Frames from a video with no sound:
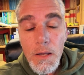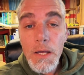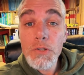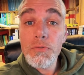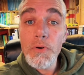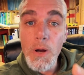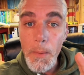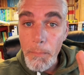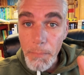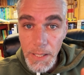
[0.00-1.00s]
It's for a
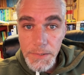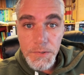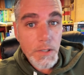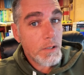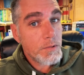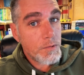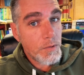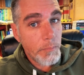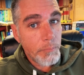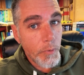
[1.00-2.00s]
basic,
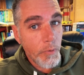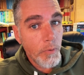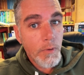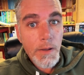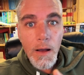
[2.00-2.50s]
simple,